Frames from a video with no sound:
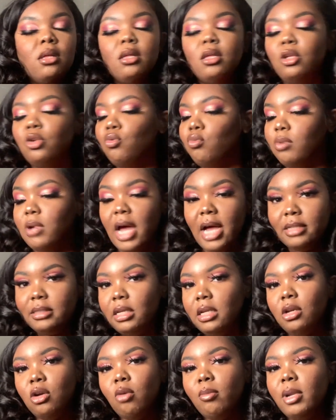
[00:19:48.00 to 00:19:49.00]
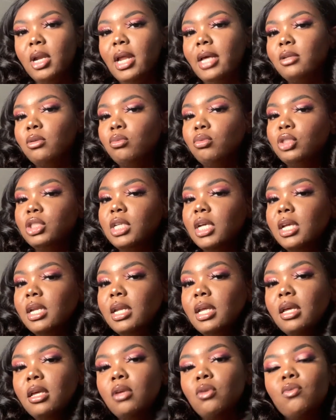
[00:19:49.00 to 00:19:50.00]
Like, you
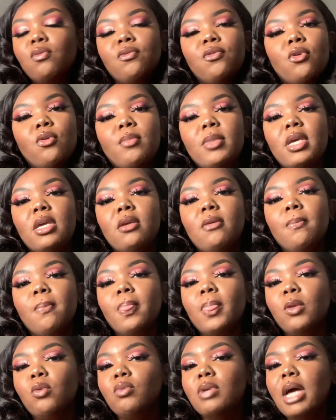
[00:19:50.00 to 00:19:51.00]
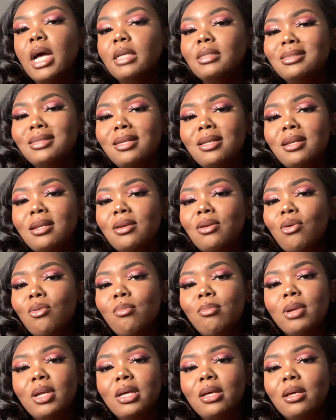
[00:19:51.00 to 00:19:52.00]
chilling, you feel me? You're not sending no
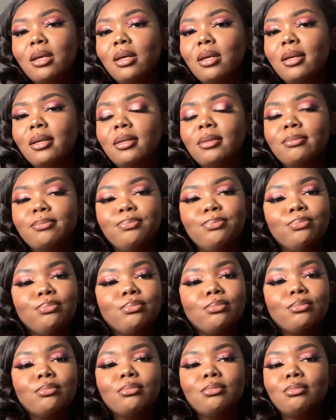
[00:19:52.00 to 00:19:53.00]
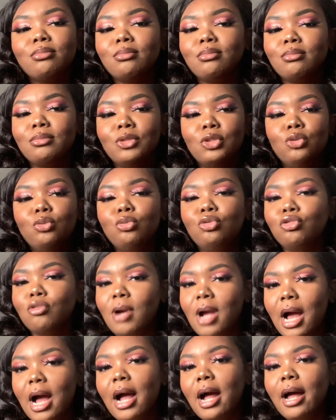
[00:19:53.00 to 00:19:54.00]
blood. You
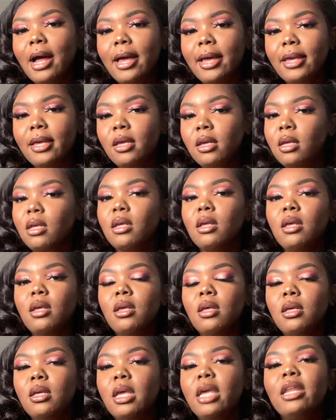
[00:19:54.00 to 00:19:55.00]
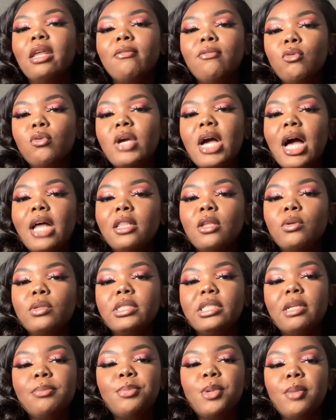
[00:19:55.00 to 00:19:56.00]
dry. And if you got a little
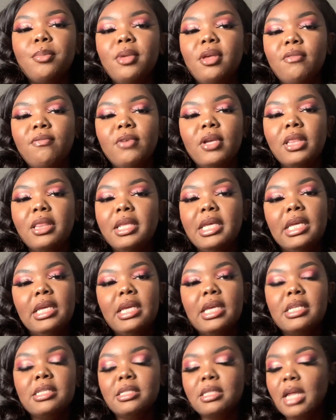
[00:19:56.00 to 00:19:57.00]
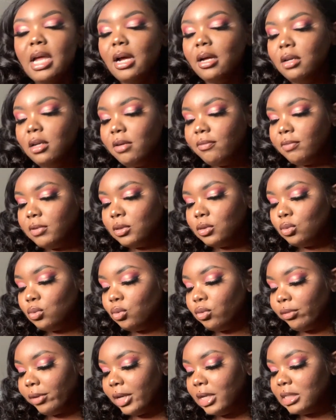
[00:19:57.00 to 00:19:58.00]
slip up, if it leak, it's not nothing too
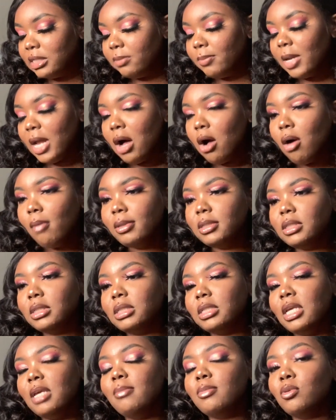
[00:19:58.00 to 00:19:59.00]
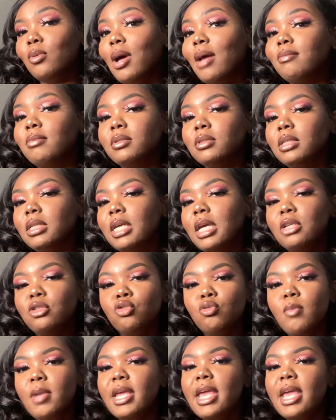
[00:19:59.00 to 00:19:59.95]
crazy. But I always just keep the wipe just in case you may